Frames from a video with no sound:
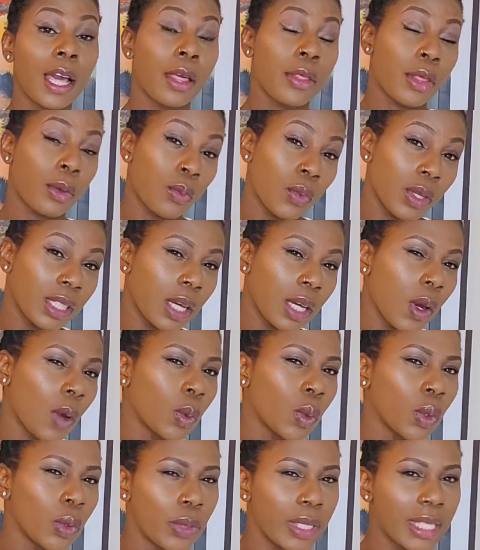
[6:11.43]
The one that I'll
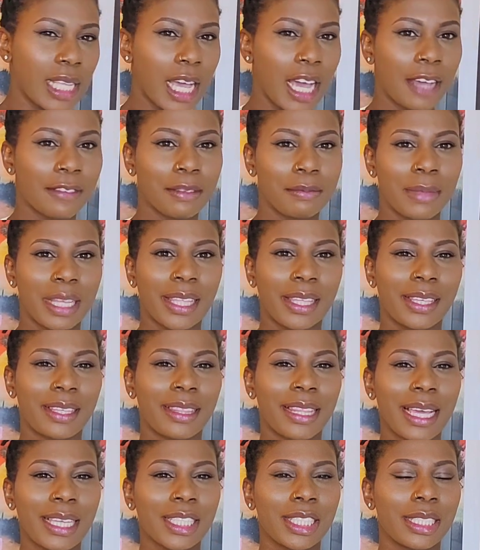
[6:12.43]
always have in my
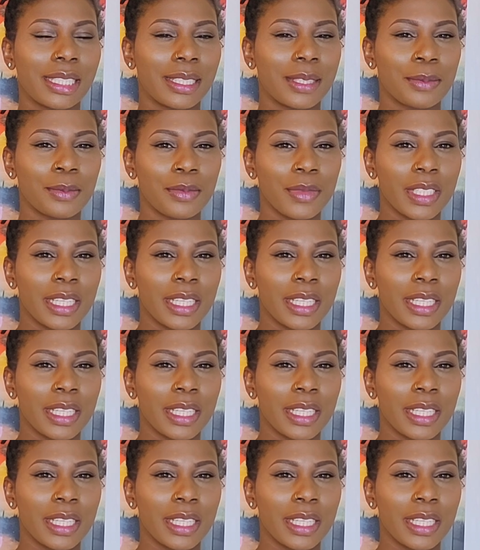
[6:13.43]
collection.